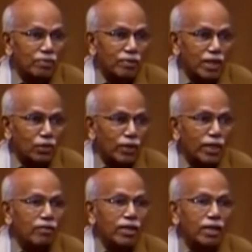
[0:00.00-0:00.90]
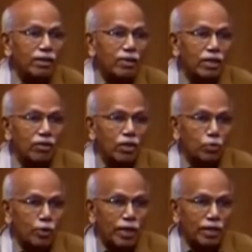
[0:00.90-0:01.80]
That's why they were given to
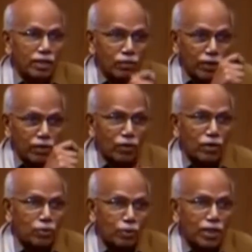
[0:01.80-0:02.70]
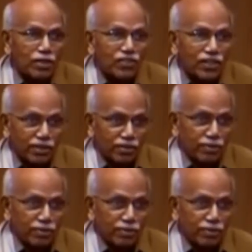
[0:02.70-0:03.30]
spinning. That's why it's called spinster.